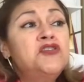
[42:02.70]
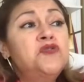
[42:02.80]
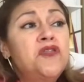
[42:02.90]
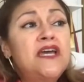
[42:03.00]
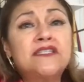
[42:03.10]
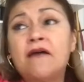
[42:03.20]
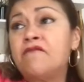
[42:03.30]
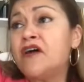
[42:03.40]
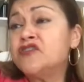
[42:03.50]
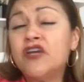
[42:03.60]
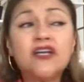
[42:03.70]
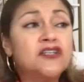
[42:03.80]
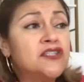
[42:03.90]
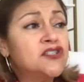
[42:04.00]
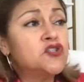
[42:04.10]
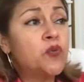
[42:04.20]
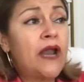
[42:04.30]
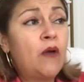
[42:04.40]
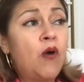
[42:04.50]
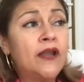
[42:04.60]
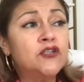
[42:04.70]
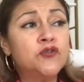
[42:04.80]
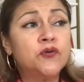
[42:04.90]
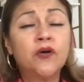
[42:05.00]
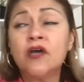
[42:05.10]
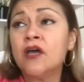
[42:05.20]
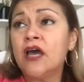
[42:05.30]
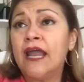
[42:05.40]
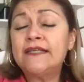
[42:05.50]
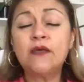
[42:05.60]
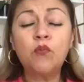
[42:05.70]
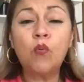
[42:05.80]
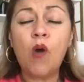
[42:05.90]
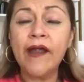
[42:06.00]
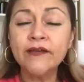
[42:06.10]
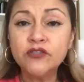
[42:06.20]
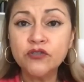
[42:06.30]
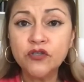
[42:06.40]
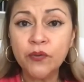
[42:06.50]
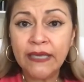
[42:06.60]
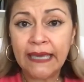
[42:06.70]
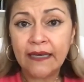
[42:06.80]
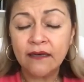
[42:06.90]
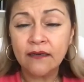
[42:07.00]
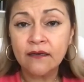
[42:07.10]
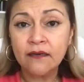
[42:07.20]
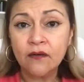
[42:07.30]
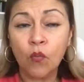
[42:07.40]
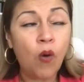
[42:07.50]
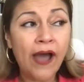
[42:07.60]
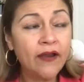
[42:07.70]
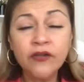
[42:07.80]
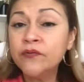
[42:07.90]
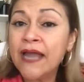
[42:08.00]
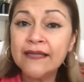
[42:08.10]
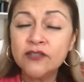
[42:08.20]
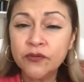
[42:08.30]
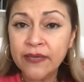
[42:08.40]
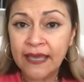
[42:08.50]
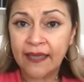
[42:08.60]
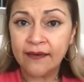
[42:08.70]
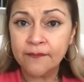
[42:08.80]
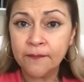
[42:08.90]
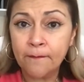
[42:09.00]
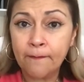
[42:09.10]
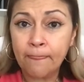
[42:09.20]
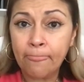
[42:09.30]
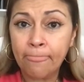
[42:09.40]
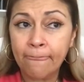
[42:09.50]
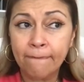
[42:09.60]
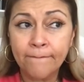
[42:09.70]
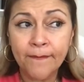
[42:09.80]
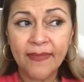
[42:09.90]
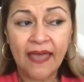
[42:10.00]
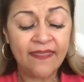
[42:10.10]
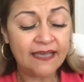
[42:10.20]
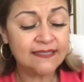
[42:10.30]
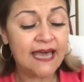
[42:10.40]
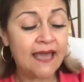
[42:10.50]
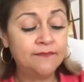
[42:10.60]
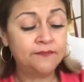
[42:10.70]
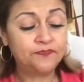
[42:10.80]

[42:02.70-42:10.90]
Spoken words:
to do this. I'm frustrated because this is what I want to do. And I said, well, why aren't you doing it? Why are you not doing it? And they said,